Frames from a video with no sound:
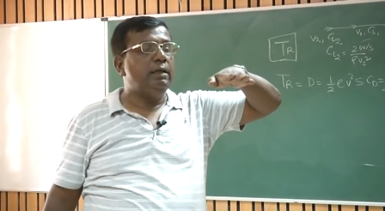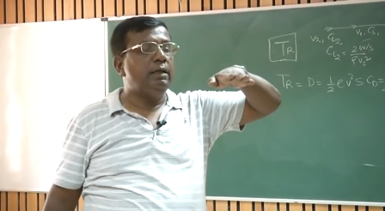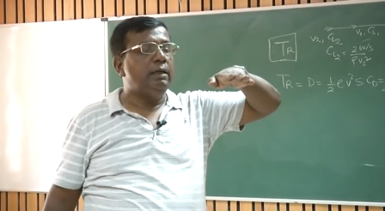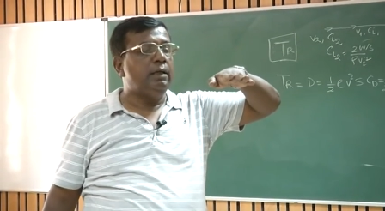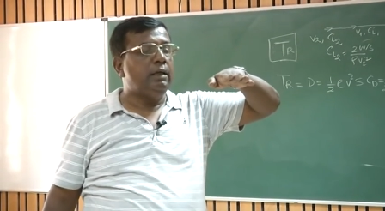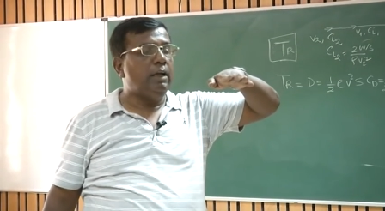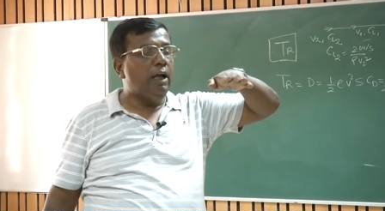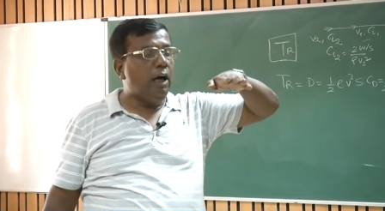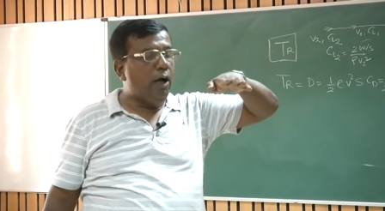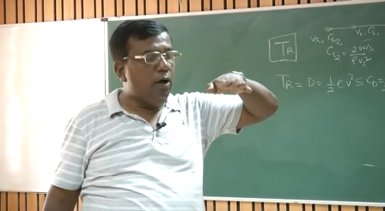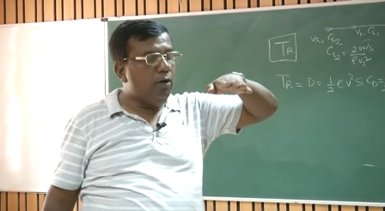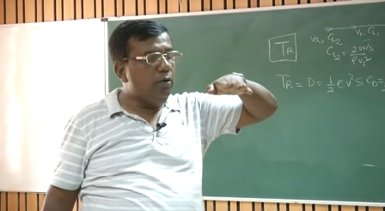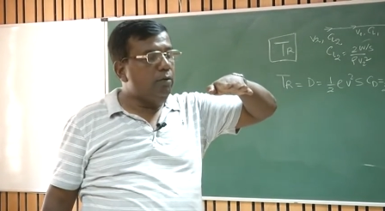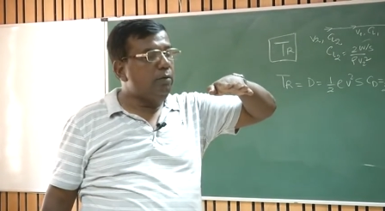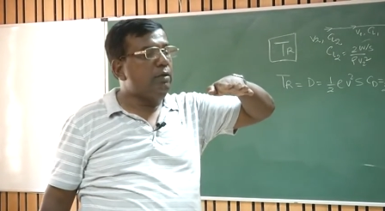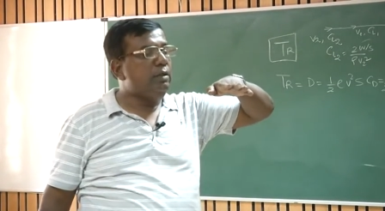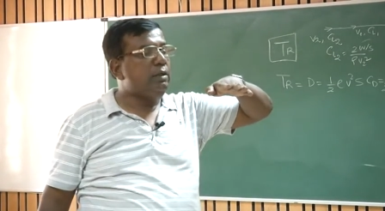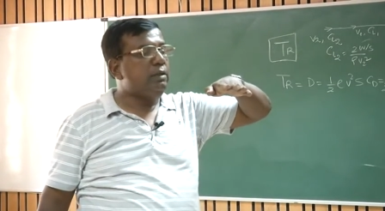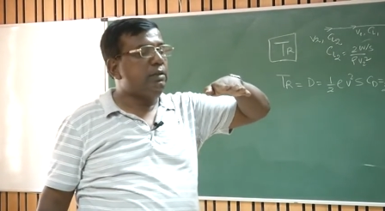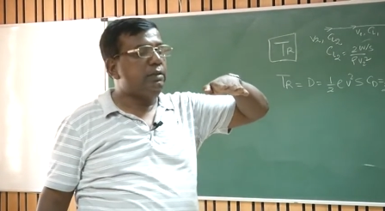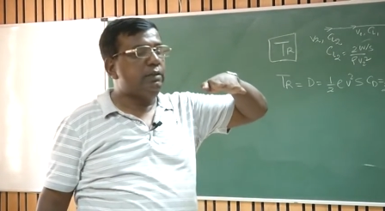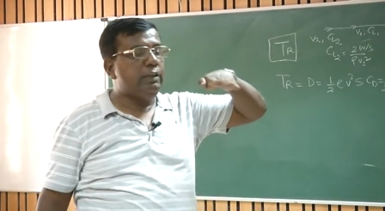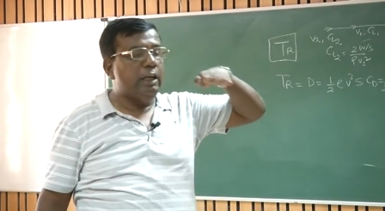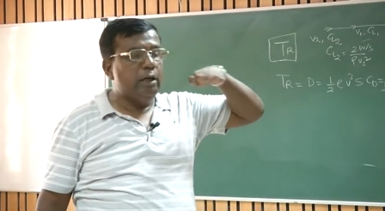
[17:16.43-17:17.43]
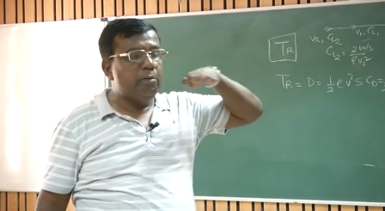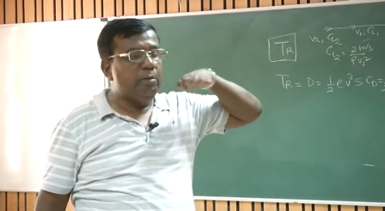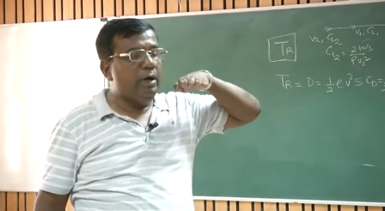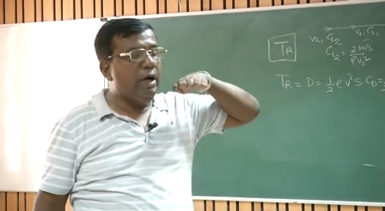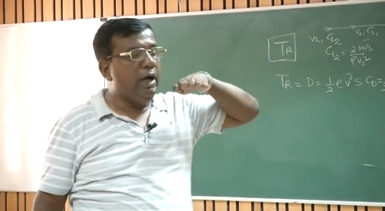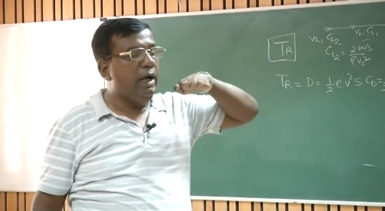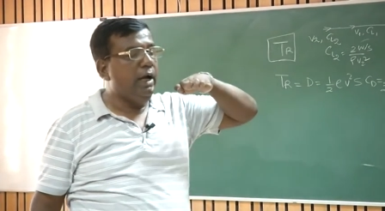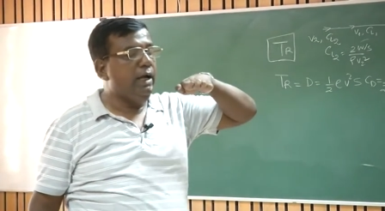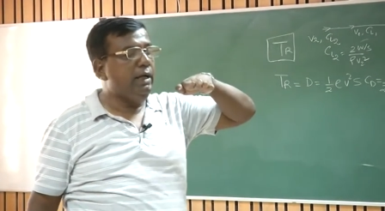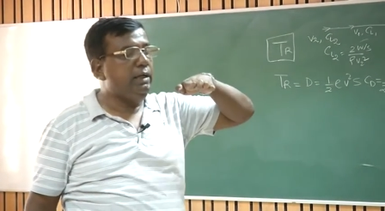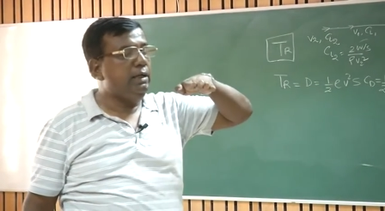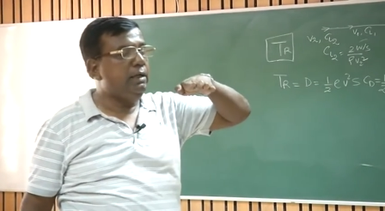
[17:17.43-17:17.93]
Now, same
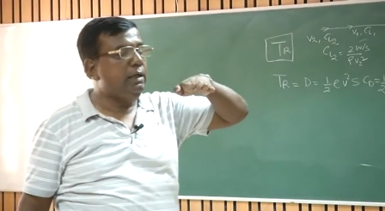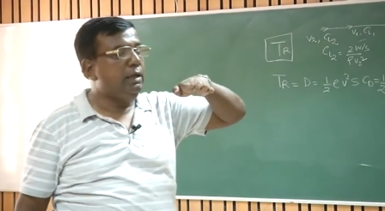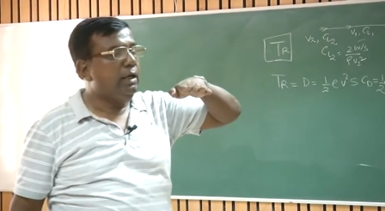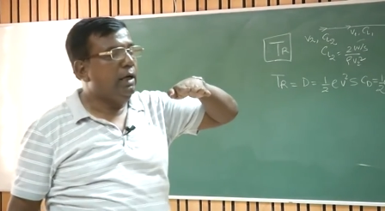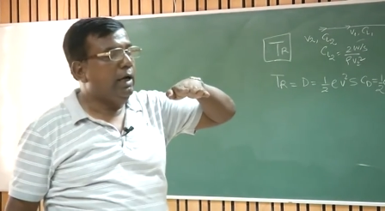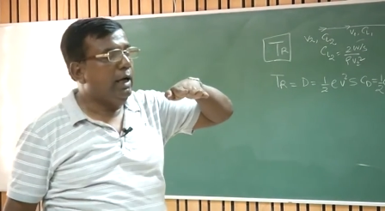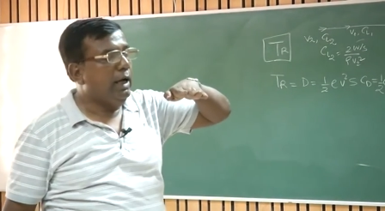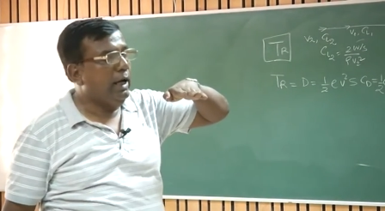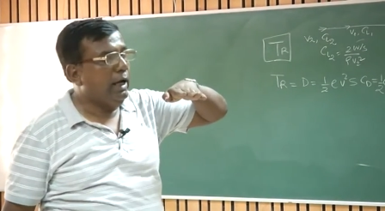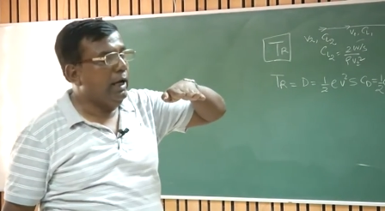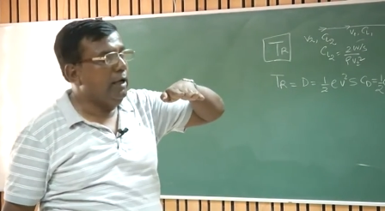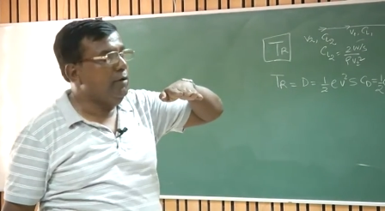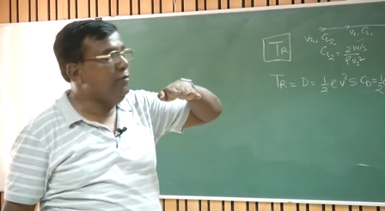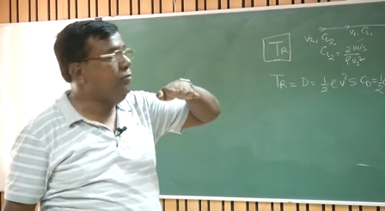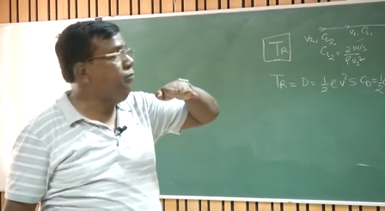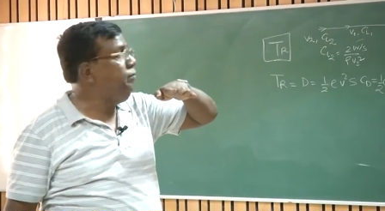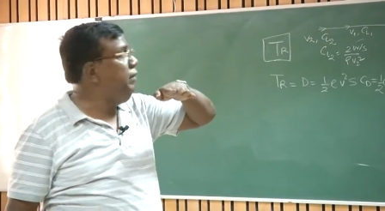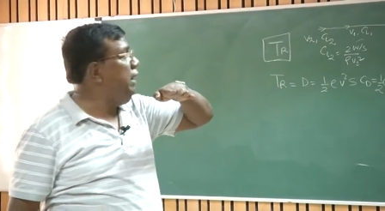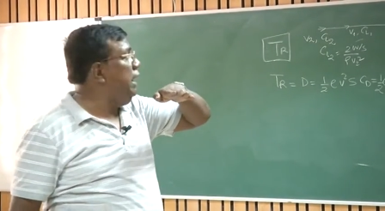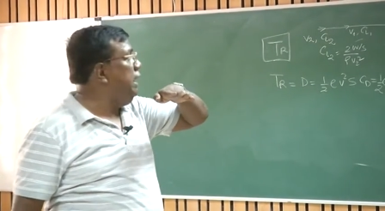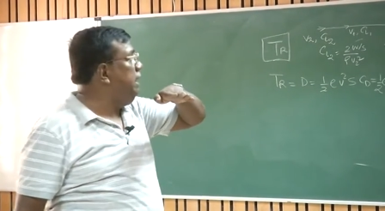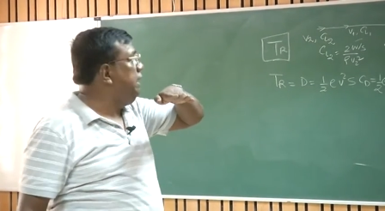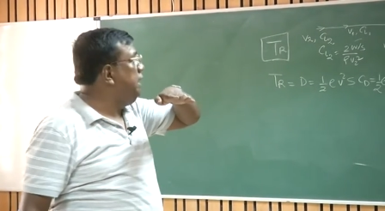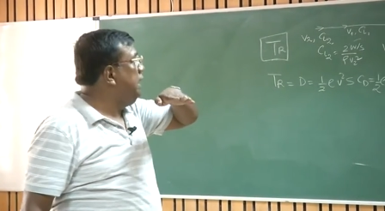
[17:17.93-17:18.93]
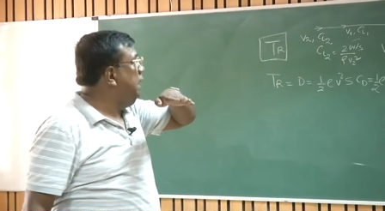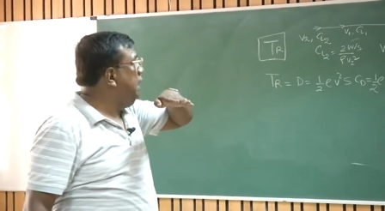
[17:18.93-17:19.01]
height, I am flying